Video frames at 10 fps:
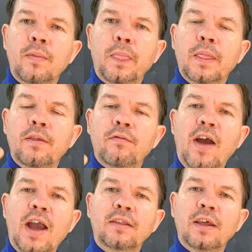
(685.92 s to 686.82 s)
the
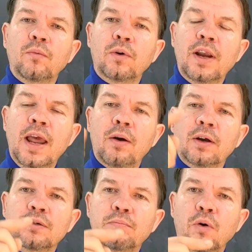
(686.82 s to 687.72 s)
fact that we're now
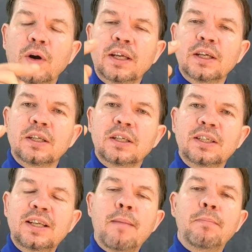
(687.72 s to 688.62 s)
exploring
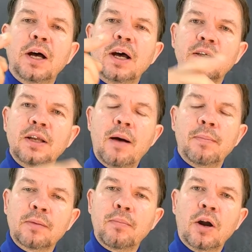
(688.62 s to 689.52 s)

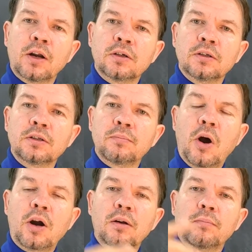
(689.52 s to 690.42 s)
subatomic particles,
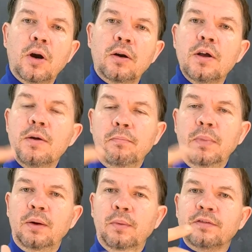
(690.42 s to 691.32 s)

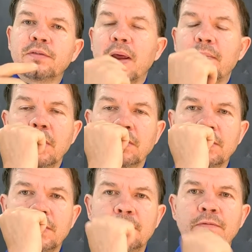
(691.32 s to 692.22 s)
meaning we've spent
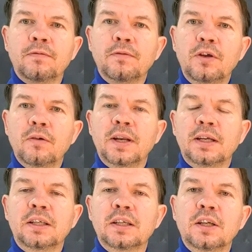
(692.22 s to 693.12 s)
most of human
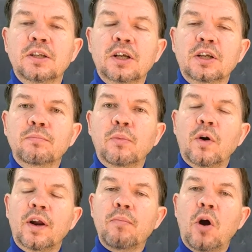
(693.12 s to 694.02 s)
existence
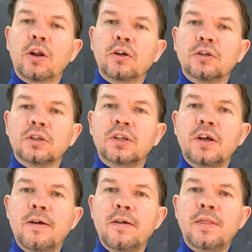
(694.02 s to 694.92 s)
exploring particles
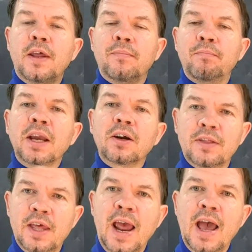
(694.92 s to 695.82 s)
that are bigger
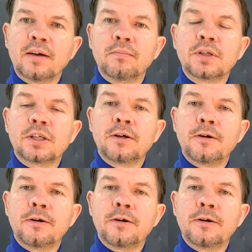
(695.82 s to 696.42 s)
than atoms,